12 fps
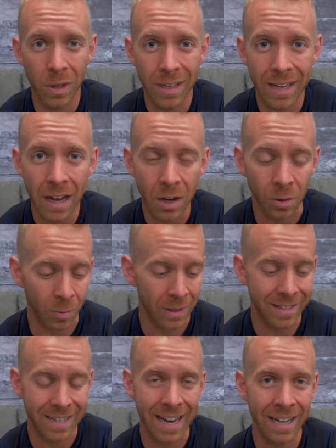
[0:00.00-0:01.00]
young,
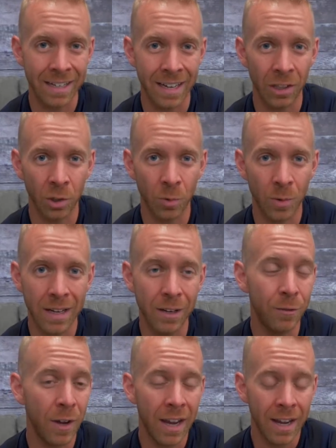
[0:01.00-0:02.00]
with Daniela
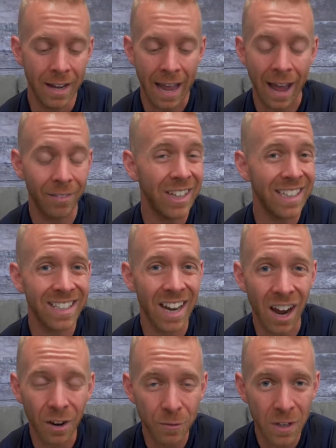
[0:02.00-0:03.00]
Ryf having a
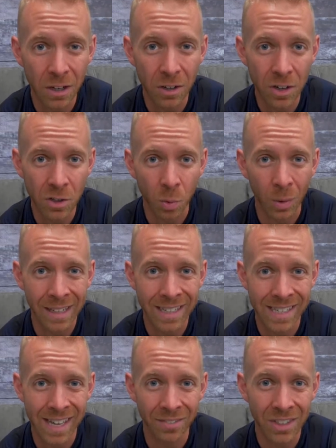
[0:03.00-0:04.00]
tough year in
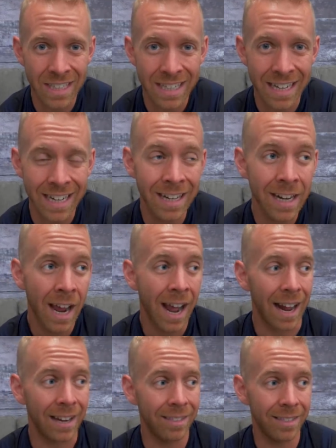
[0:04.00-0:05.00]
2017,
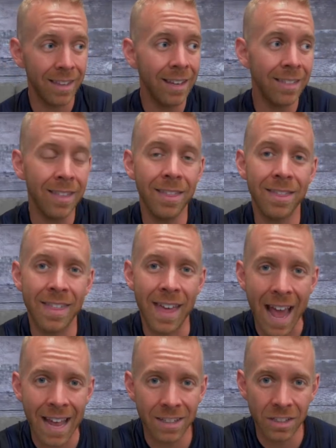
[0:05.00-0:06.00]
I think that
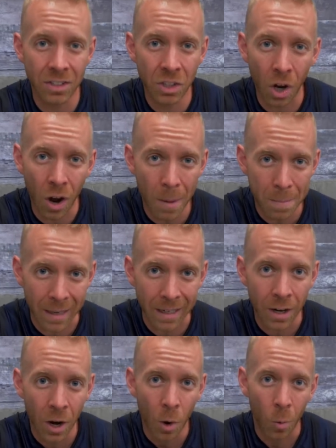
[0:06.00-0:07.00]
that
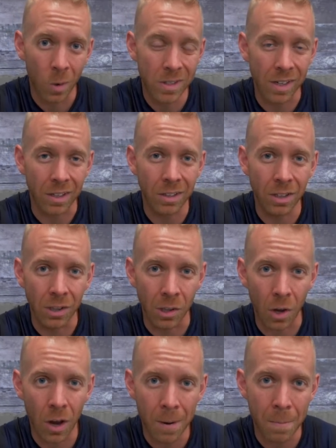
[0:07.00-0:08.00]
topic was a
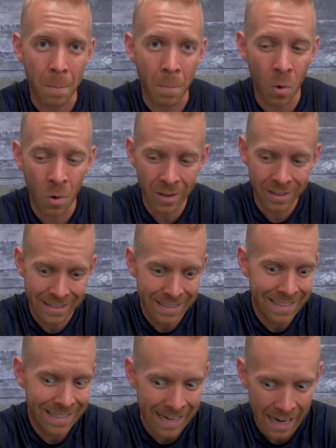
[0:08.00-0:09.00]
lot more
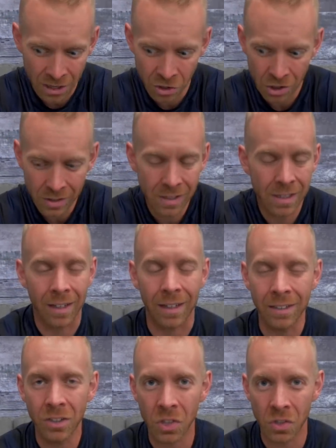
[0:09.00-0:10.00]
contentious and
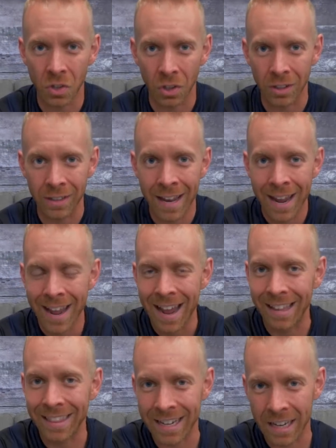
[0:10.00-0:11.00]
uncertain
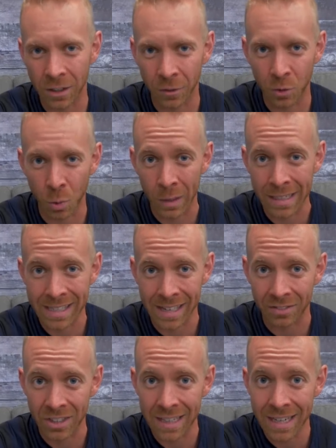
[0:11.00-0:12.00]
at the end of
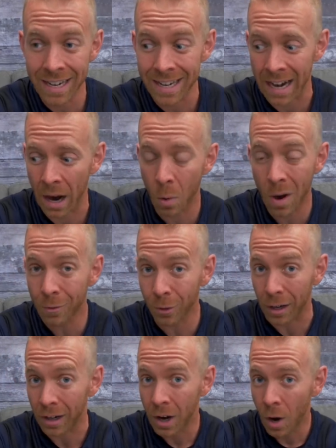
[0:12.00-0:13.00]
2017.
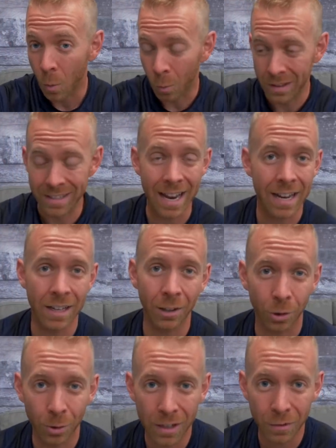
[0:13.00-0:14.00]
However, with
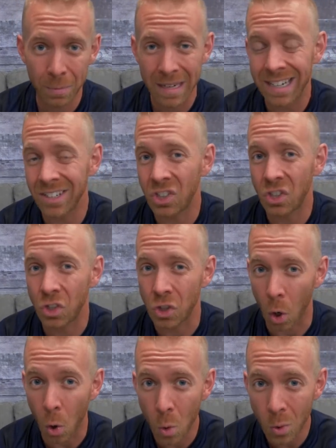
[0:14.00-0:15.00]
Daniela Ryf being
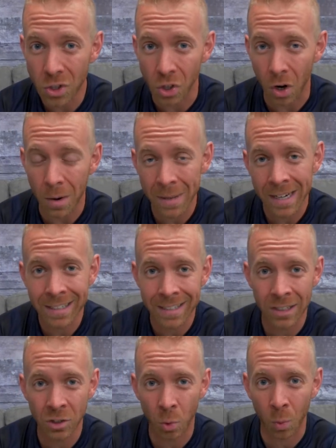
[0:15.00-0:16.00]
so
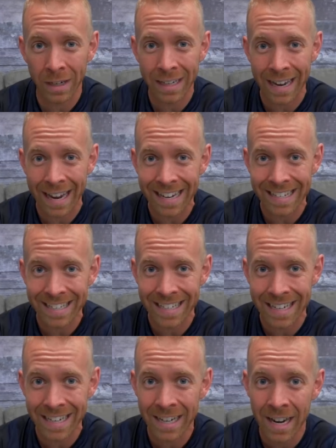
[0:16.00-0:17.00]
dominant in
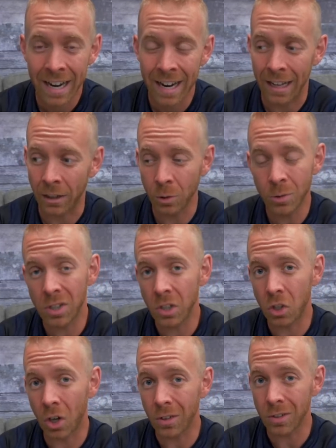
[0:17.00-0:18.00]
2018 and Lucy
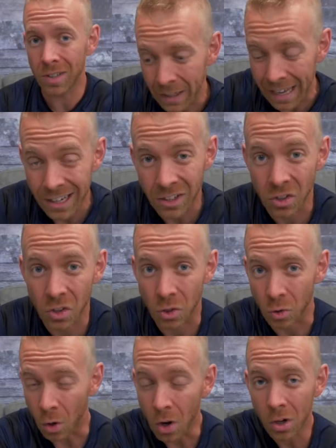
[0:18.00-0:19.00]
Charles getting
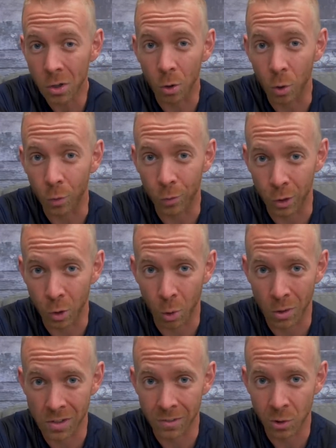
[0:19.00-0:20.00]
stronger over the
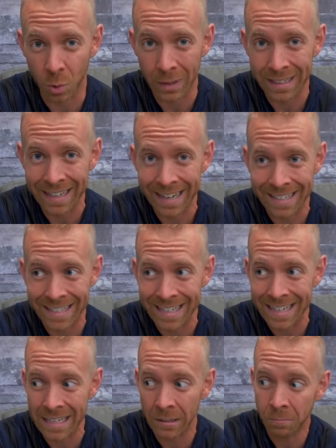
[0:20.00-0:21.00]
course of
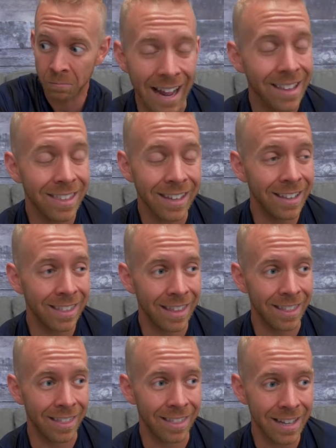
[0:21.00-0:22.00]
2018, I think
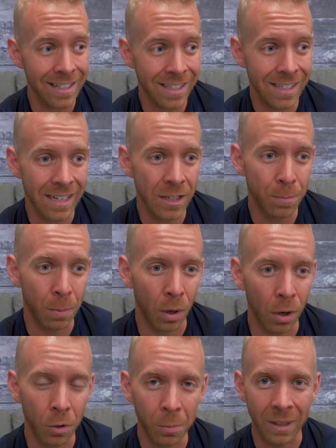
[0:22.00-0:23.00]
that this is
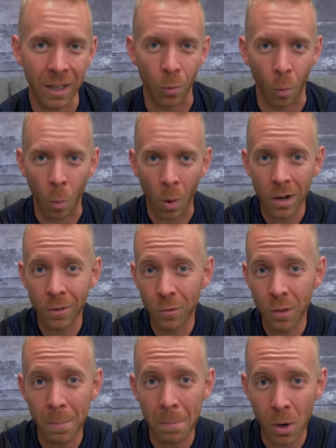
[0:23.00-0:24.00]
probably one
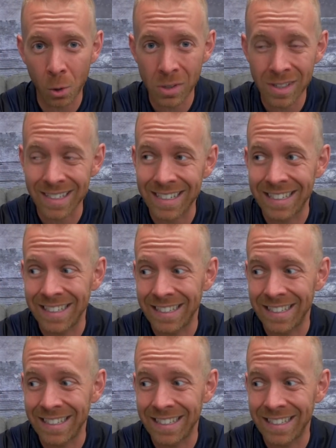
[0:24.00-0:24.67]
of the most